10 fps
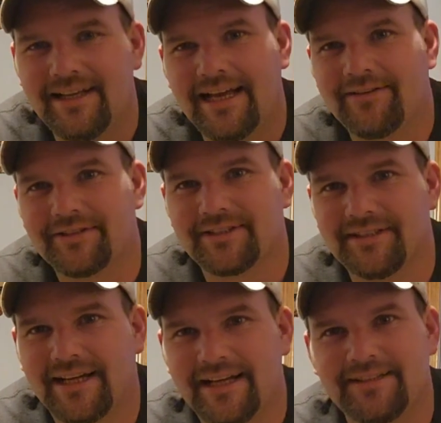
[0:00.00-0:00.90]
Have a good
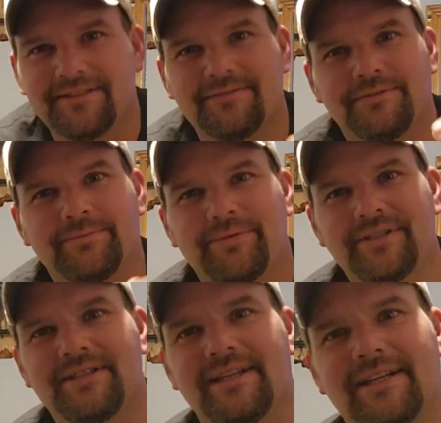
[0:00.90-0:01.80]
night. We
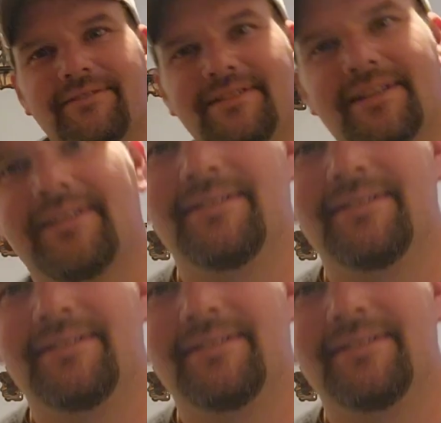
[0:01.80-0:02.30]
appreciate everything.